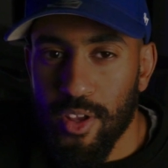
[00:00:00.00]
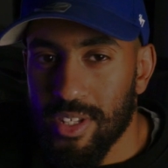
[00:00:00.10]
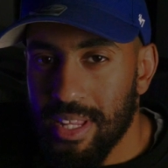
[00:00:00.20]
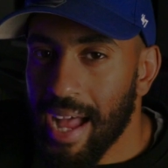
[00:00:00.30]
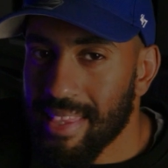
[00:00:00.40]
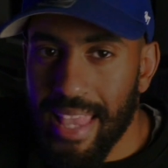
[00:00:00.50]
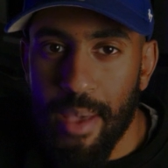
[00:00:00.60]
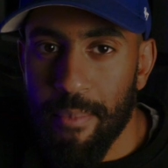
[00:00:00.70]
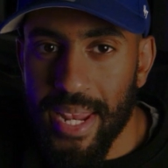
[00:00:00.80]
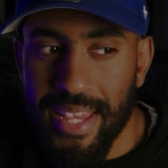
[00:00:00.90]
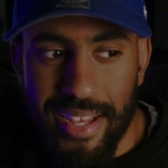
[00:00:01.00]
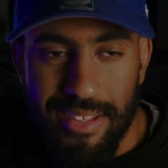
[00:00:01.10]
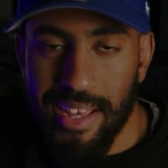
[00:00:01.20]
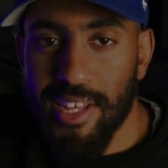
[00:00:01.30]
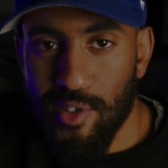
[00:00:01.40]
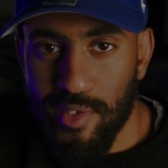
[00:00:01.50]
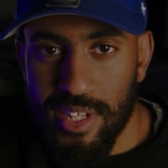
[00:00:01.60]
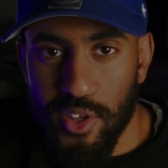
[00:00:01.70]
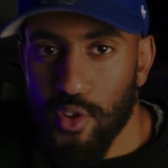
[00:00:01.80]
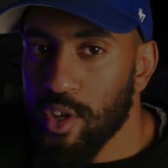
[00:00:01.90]
there's not that many
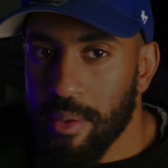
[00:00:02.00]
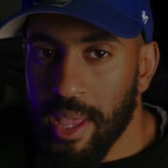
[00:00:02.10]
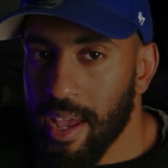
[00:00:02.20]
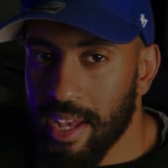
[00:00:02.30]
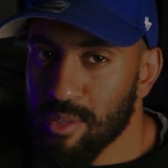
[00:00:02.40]
accessories that you can get,